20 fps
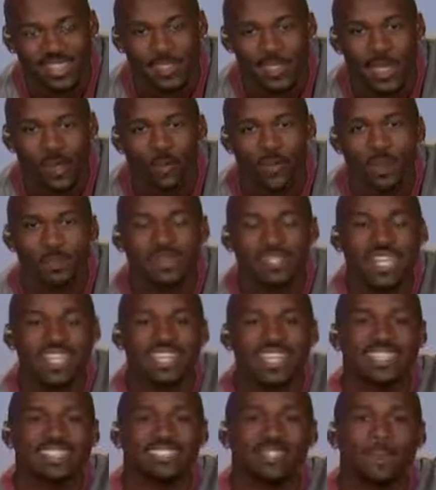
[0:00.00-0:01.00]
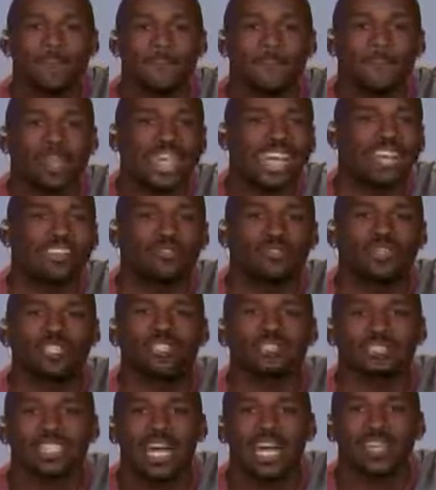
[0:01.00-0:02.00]
That website is
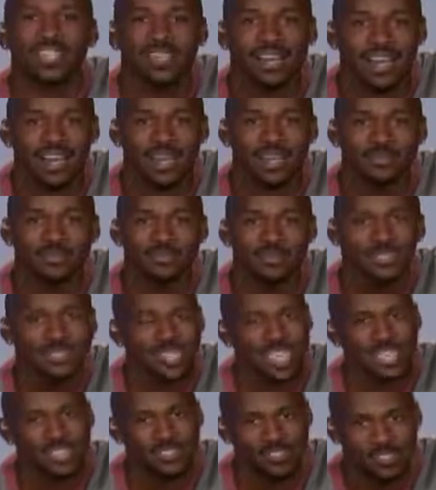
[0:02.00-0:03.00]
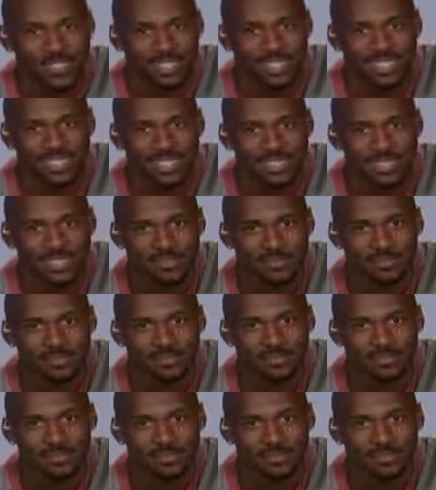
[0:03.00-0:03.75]
banfield.com slash fitness.